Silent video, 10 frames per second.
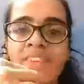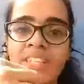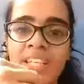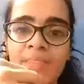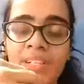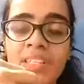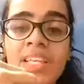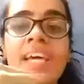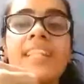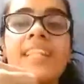and
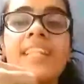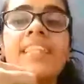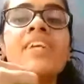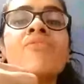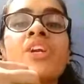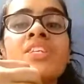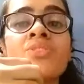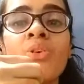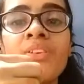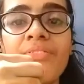vegetables then what is
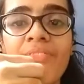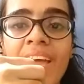good